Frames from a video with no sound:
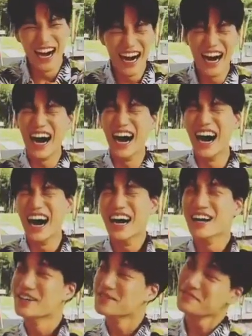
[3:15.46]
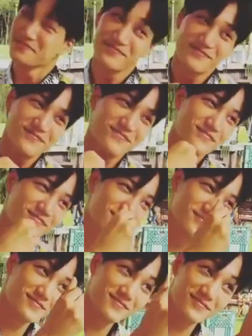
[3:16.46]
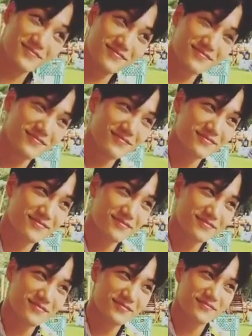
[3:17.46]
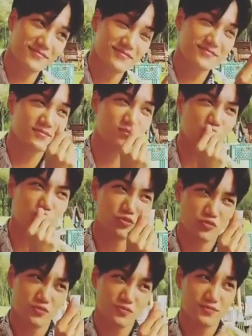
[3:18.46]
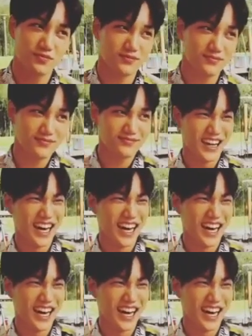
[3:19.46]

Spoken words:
that's not copyrighted? Target, where are you at? You're not as diligent as SM